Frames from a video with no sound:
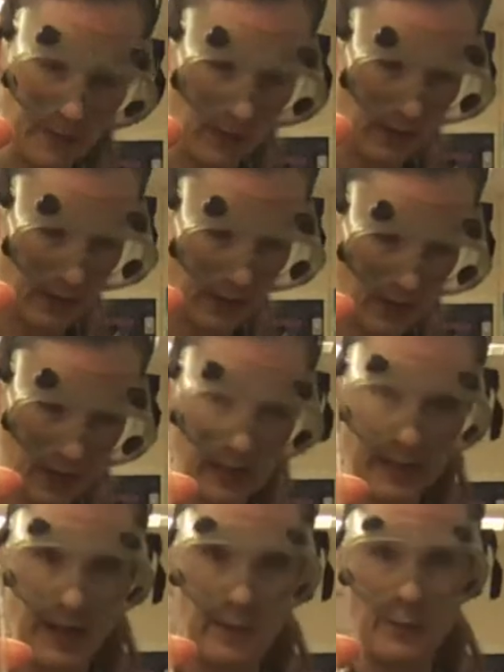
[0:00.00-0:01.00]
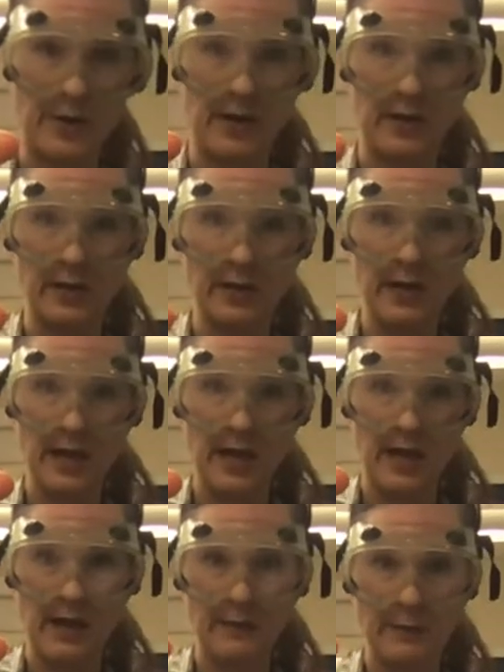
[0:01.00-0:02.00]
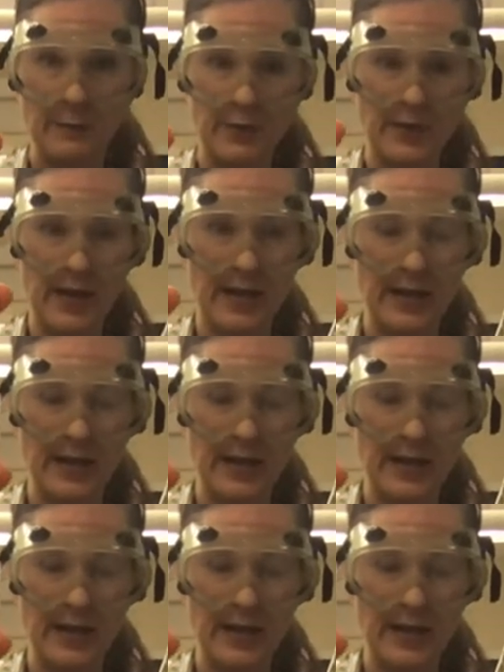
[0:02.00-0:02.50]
So this is just tap water. I'm going to put that